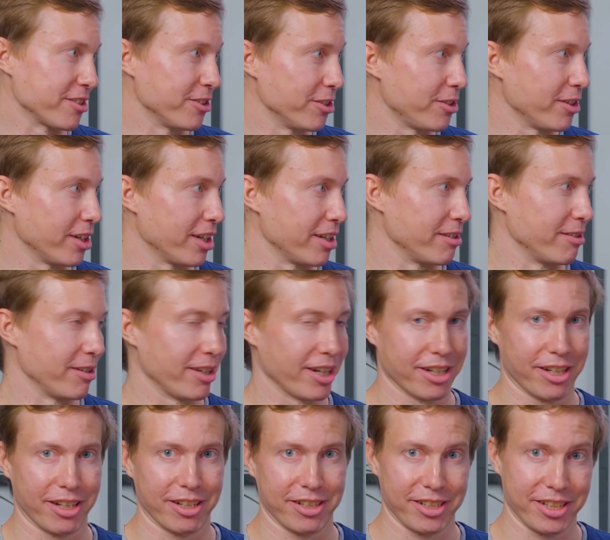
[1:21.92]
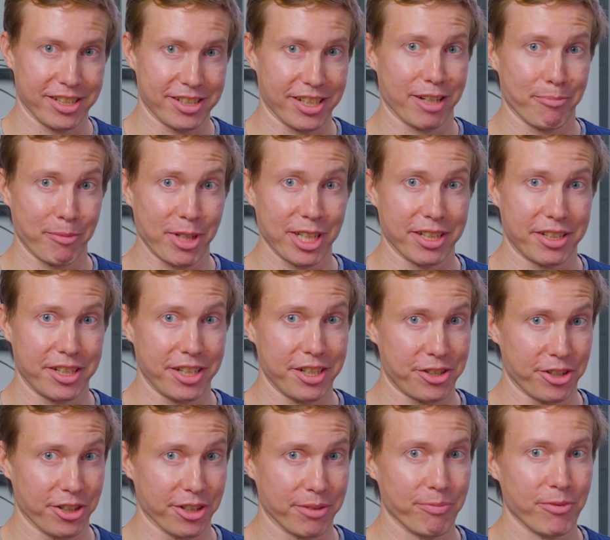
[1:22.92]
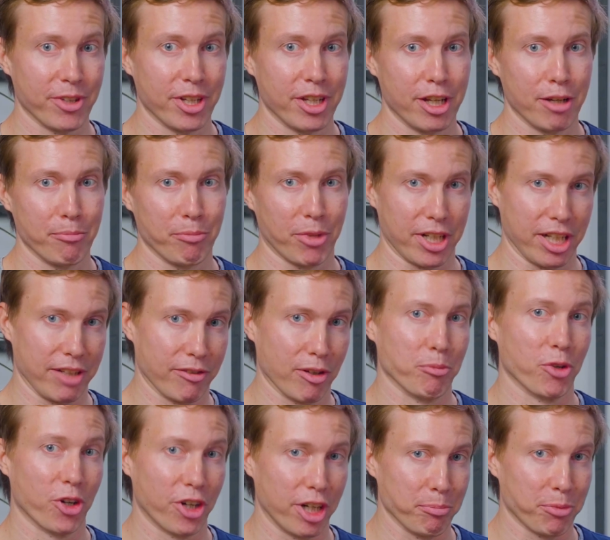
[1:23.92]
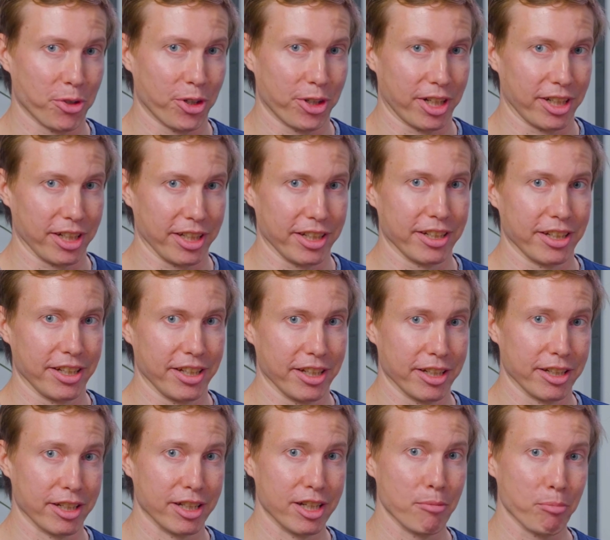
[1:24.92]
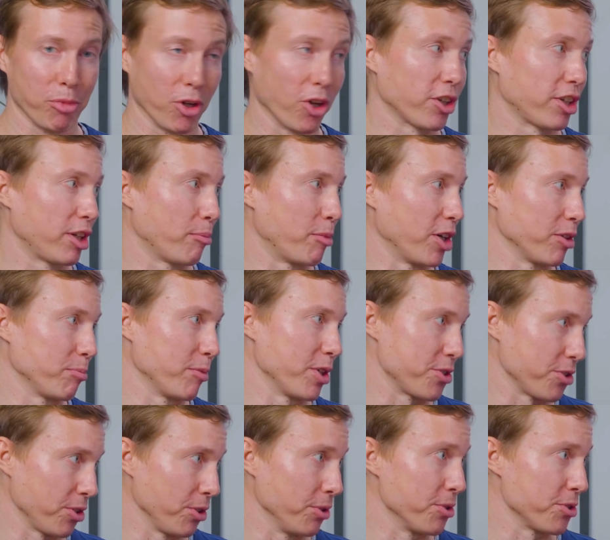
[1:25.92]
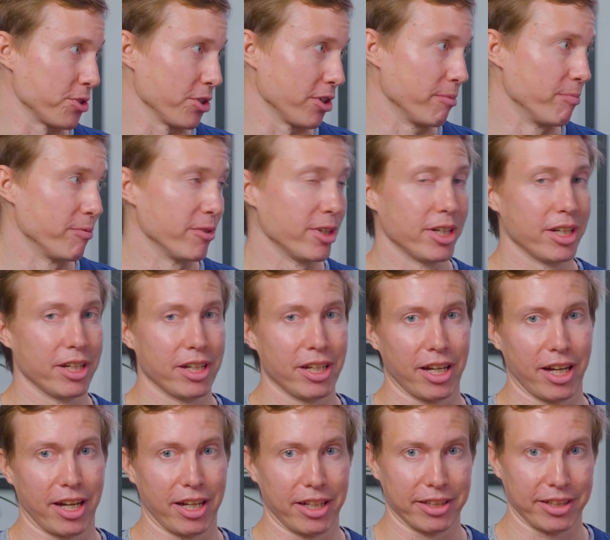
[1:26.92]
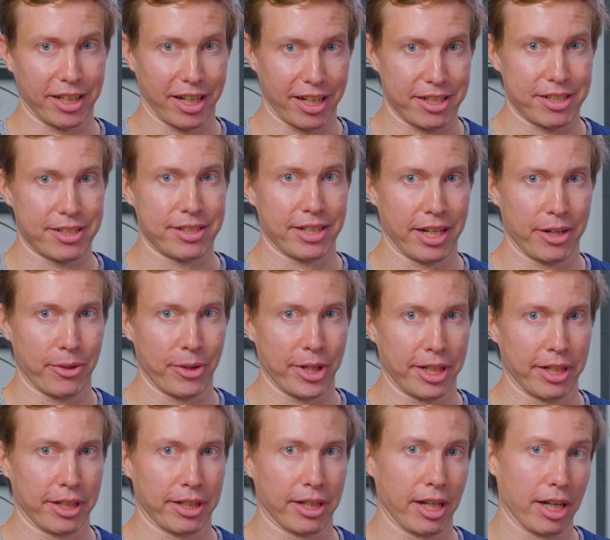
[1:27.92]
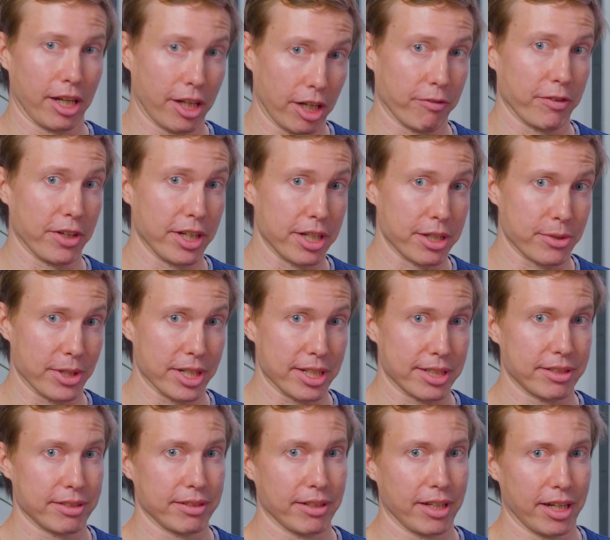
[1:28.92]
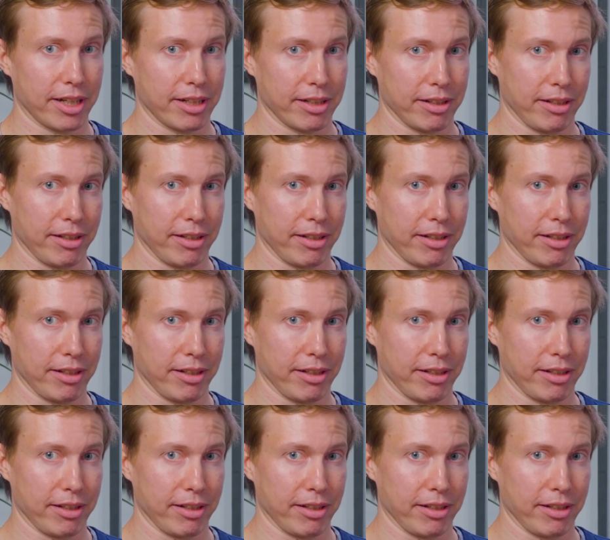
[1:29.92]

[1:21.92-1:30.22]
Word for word: good, and, and he sent me the t-shirt. But even more importantly, he blogged about my solution, and that generated a lot of interest and